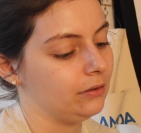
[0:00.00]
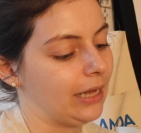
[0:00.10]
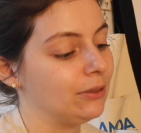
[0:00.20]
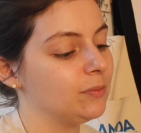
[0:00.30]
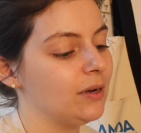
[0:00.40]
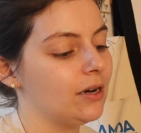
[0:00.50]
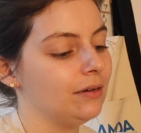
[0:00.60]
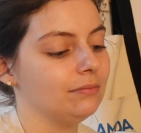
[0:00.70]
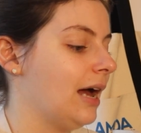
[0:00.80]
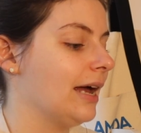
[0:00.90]

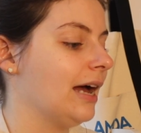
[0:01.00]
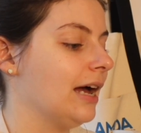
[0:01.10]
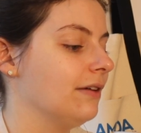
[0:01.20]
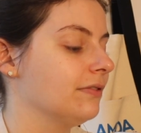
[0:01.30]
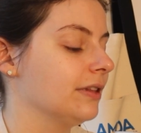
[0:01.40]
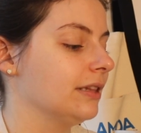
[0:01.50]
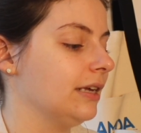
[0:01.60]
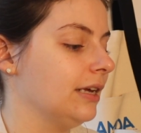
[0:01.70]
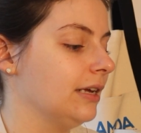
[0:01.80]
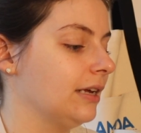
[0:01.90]
Loudspeaker. I have
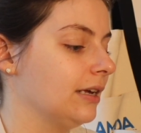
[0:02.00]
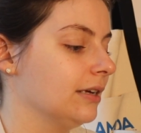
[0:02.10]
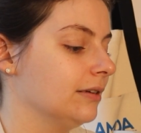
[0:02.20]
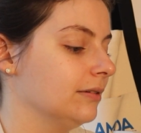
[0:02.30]
the